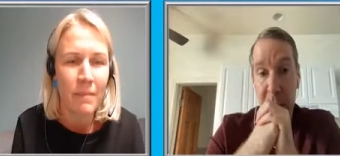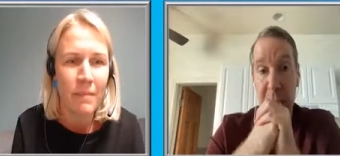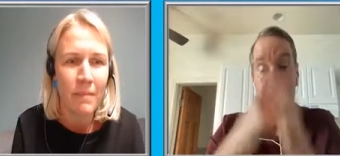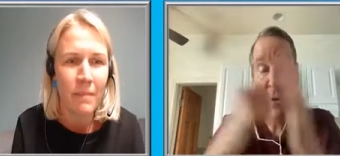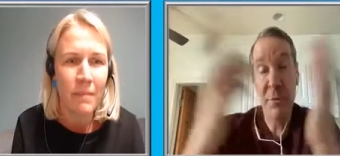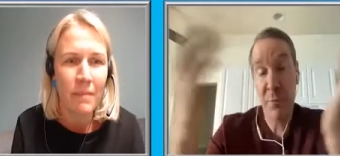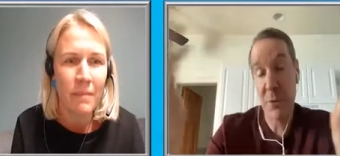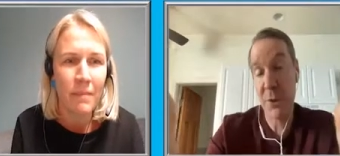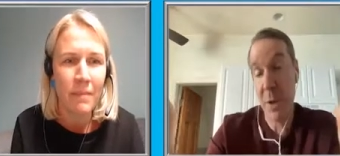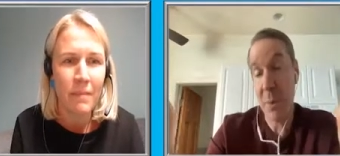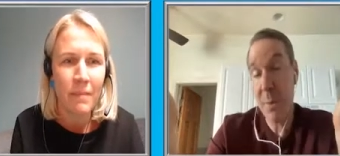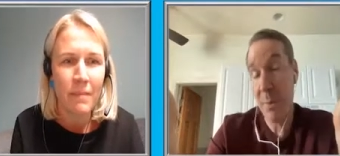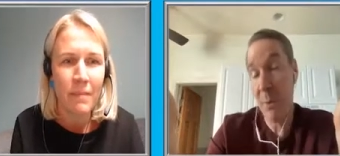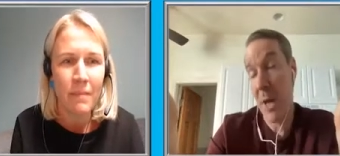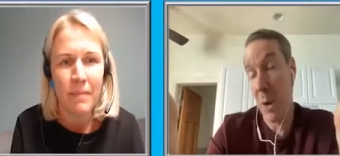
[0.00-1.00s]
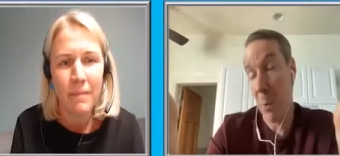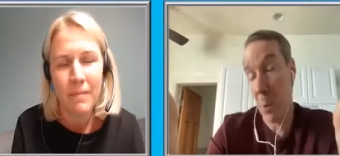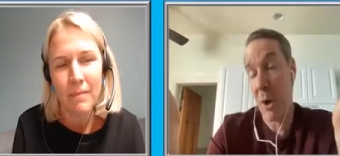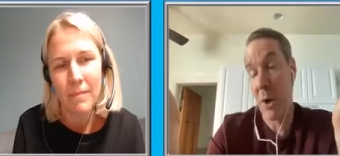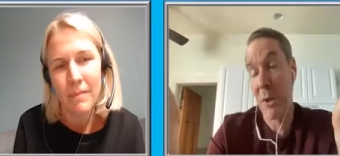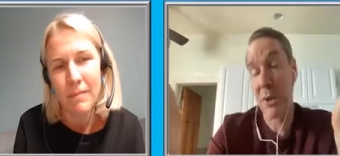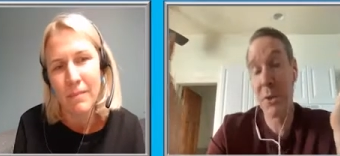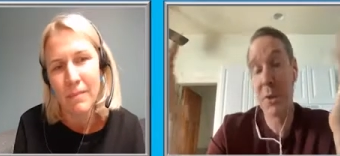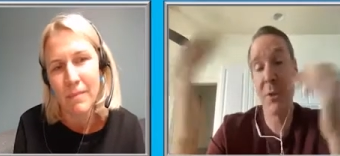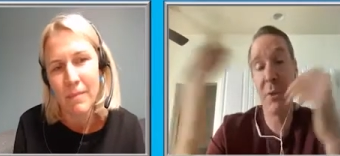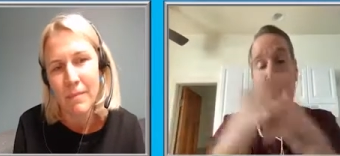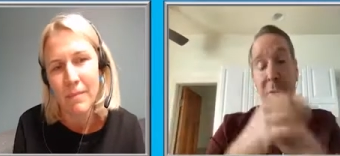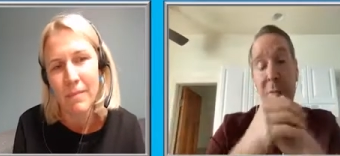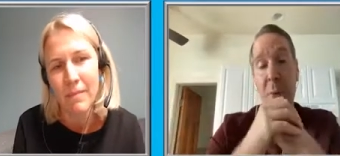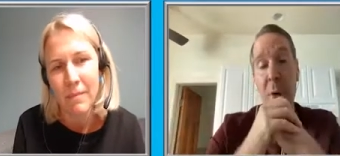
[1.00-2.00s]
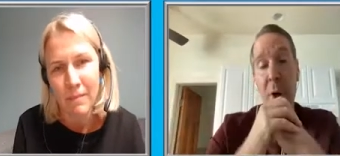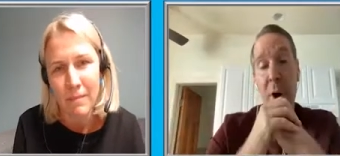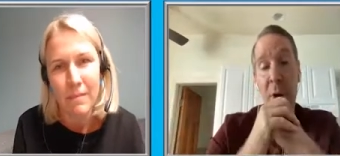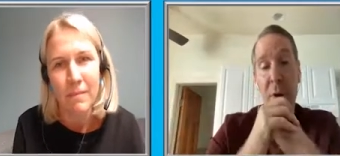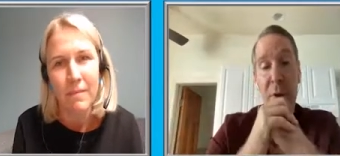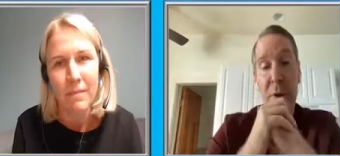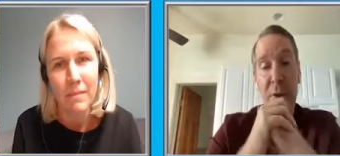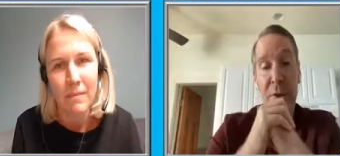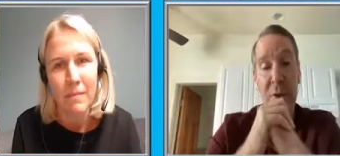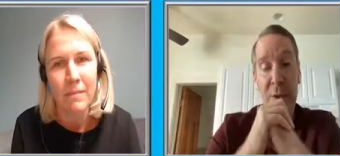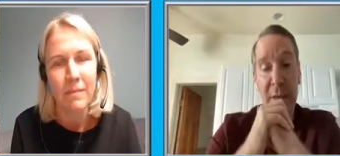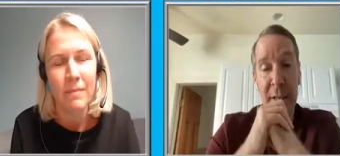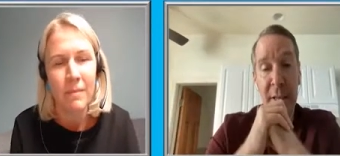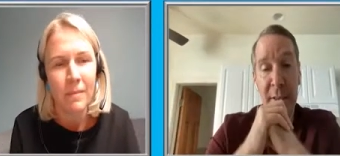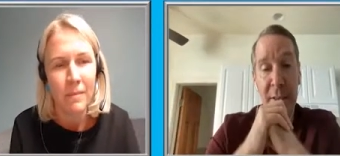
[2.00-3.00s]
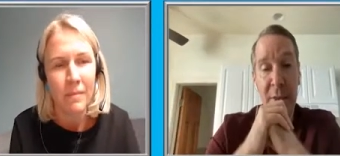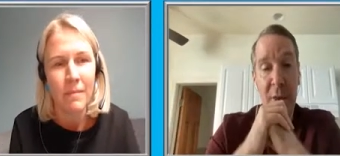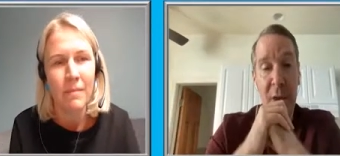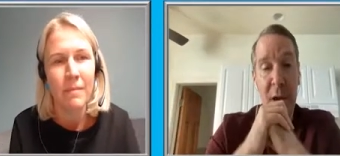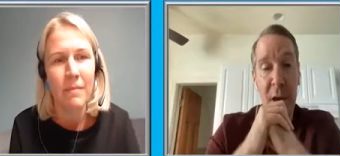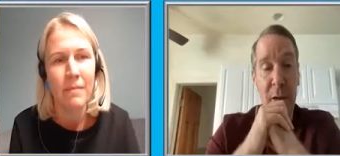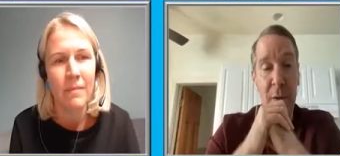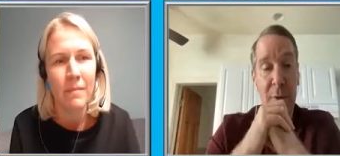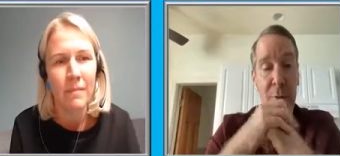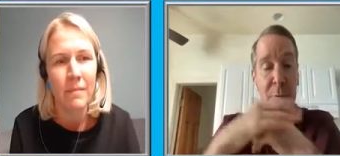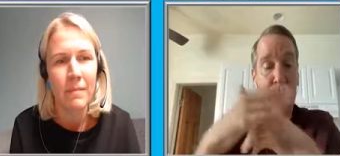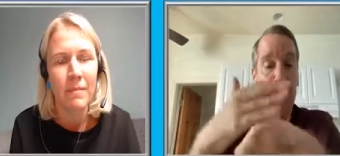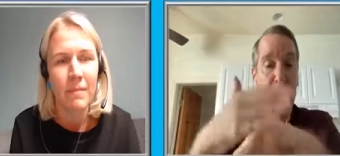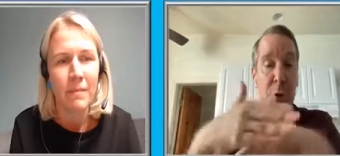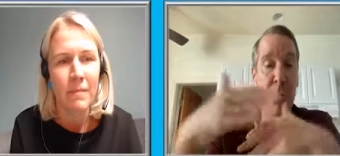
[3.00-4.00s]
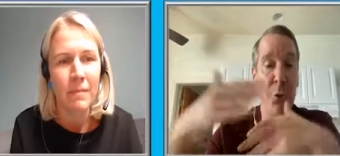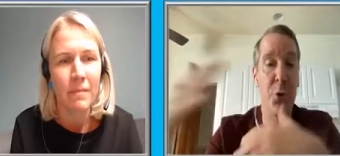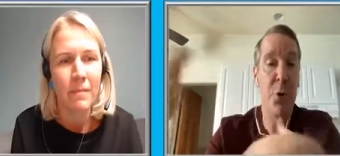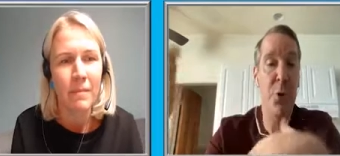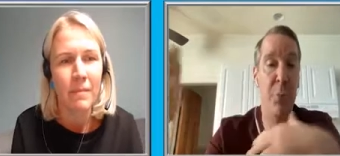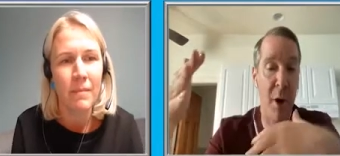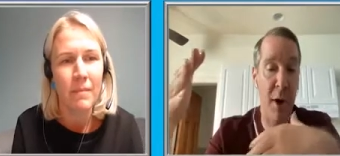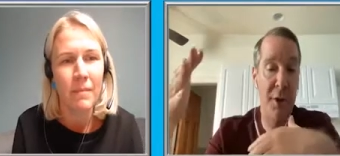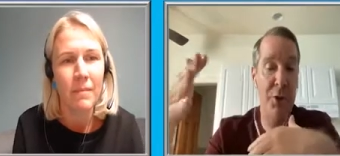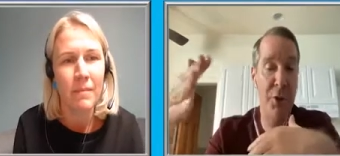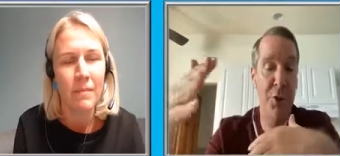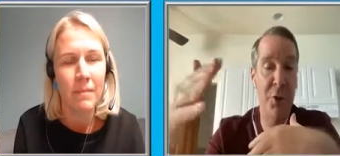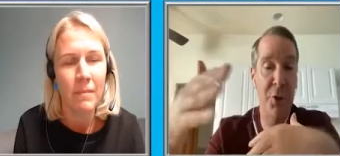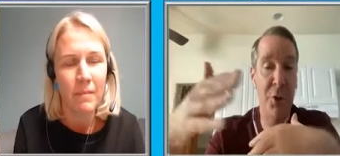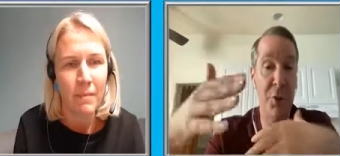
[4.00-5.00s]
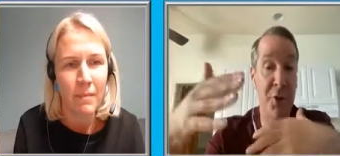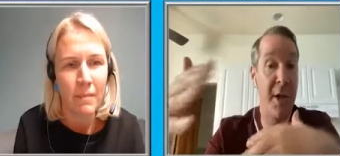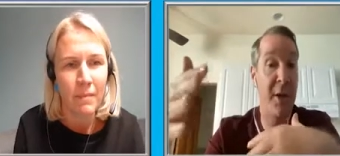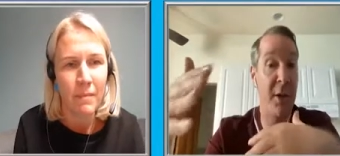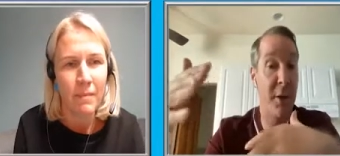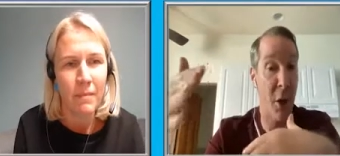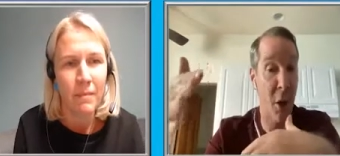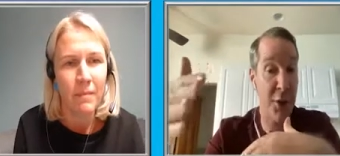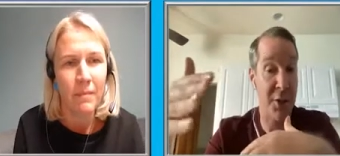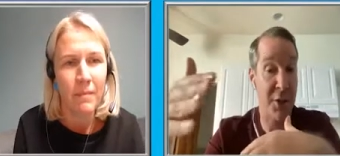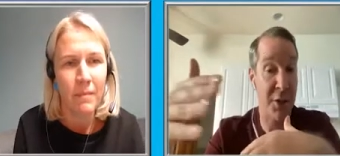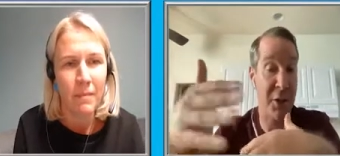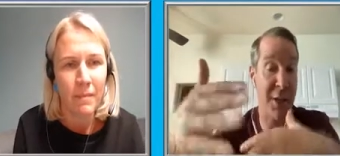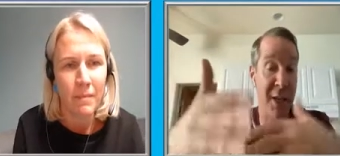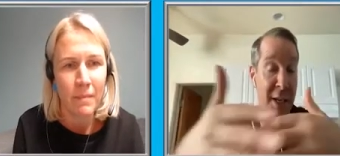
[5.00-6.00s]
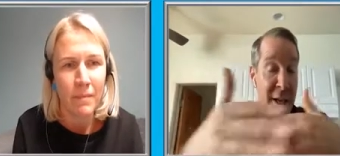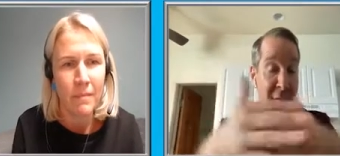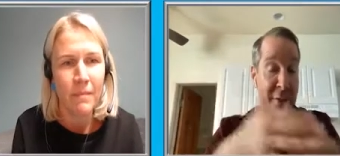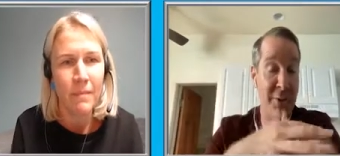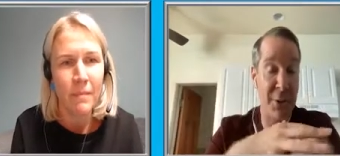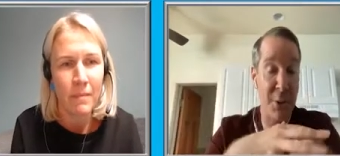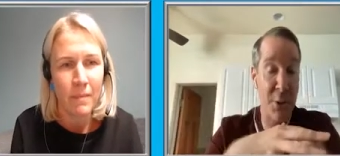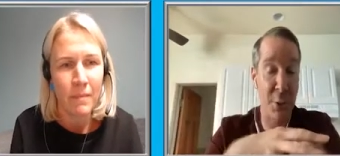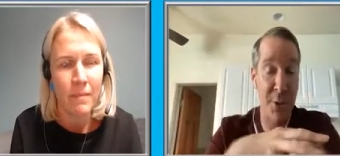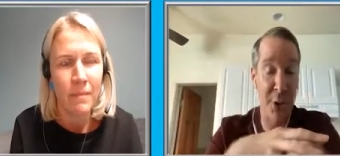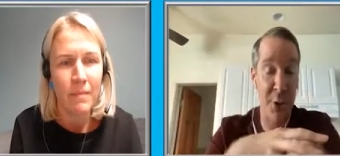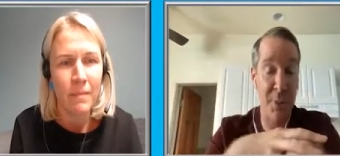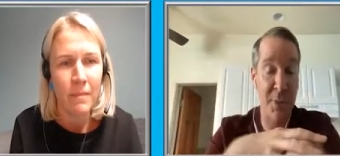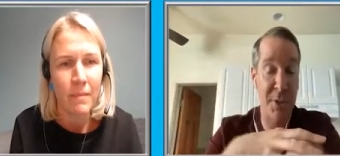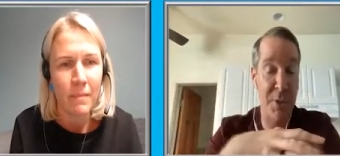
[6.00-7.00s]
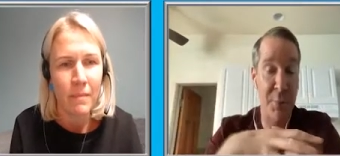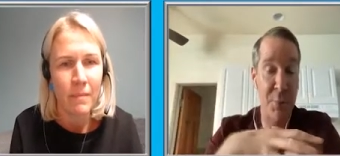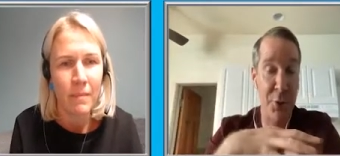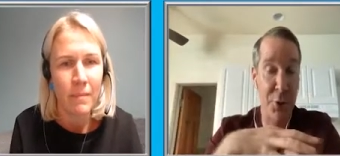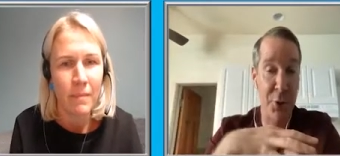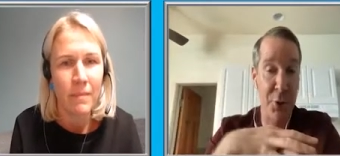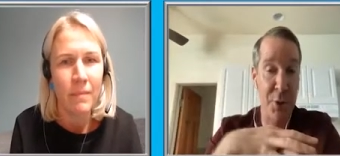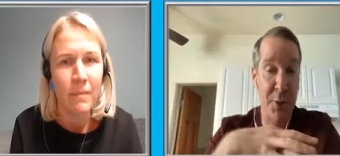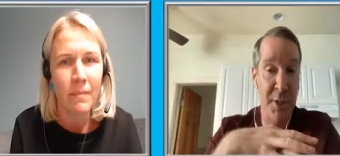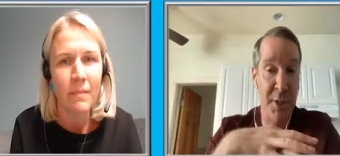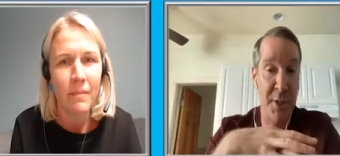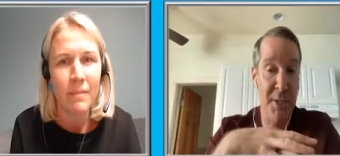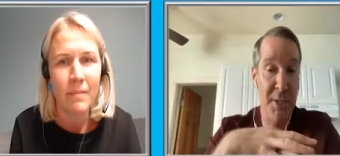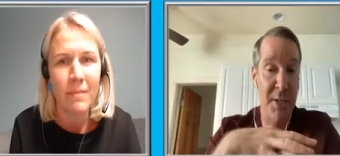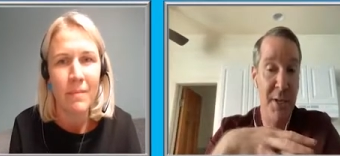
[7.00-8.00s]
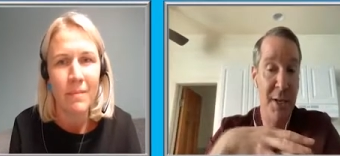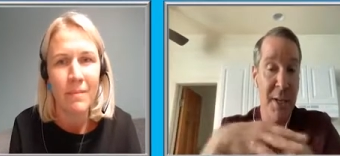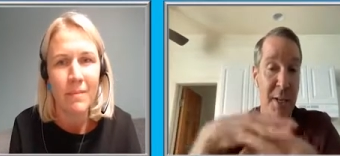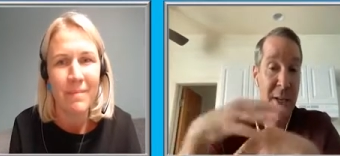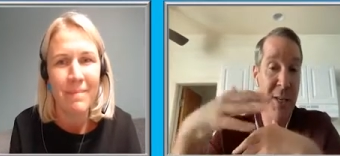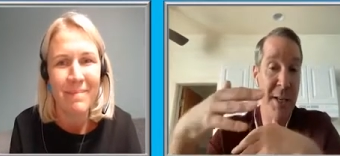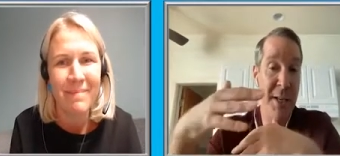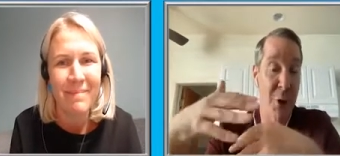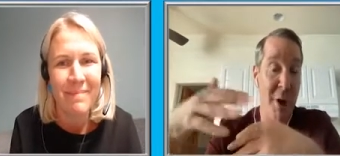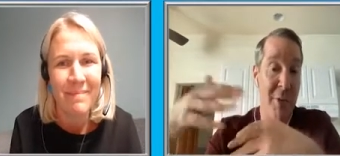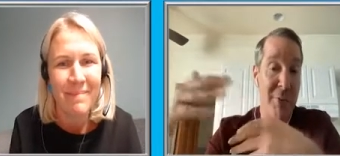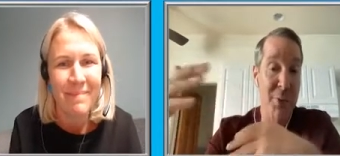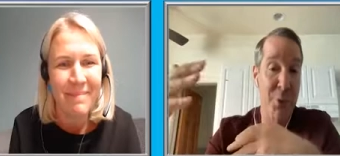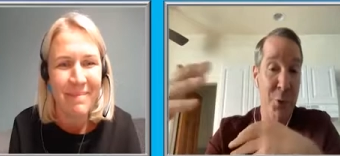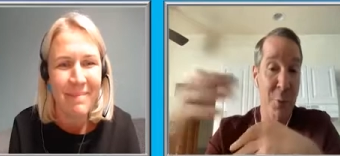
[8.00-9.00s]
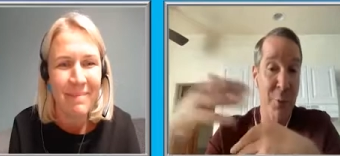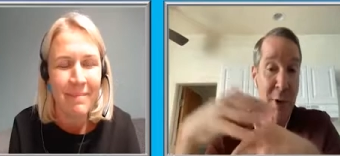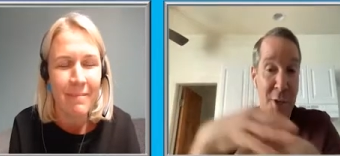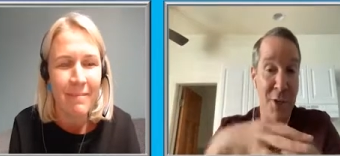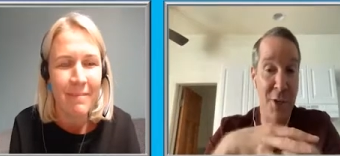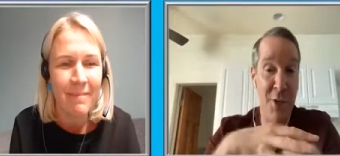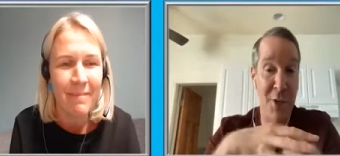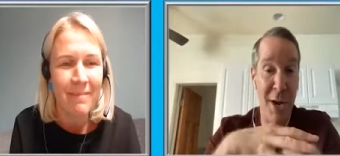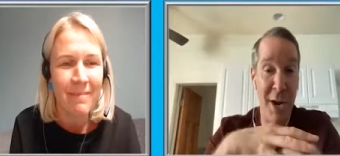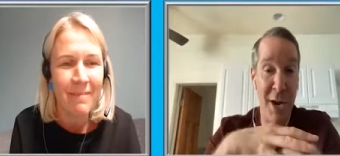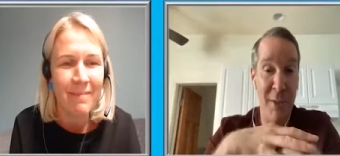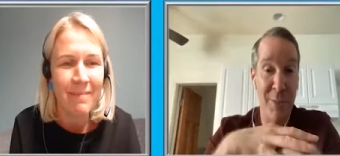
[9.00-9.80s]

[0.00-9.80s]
Speaker 1: And for some people that works. For others, it's too much psychologically. And as a physiotherapist, I'm sure you see this, it's often too much